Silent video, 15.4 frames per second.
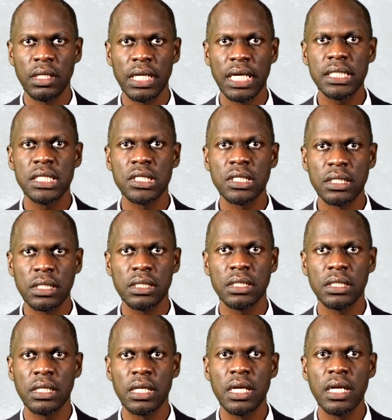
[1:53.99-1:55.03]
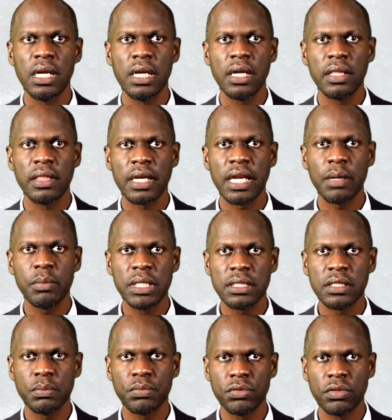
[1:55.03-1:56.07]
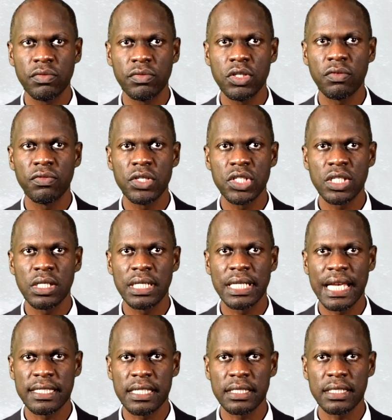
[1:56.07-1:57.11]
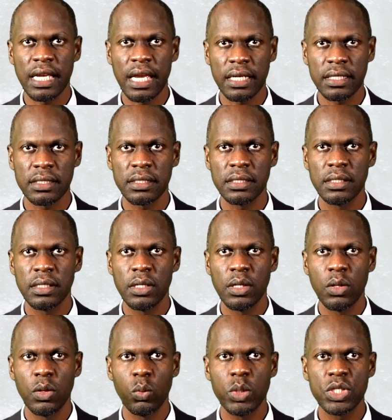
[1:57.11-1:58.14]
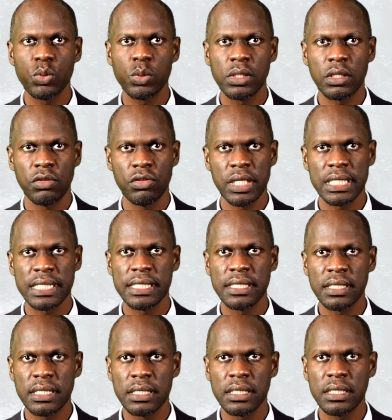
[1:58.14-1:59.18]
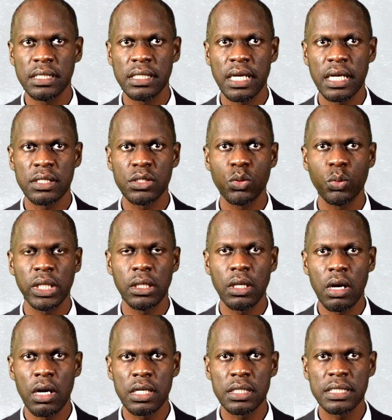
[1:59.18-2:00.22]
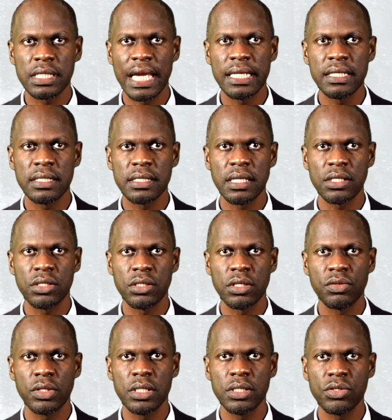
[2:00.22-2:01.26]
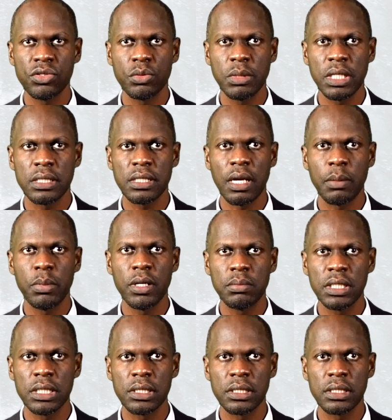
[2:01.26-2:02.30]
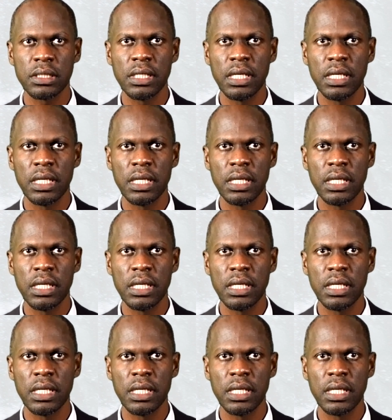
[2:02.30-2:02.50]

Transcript: Additionally, the Cabinet approved the Official Gazette Act, which will create certainty as to when laws and statutory instruments are published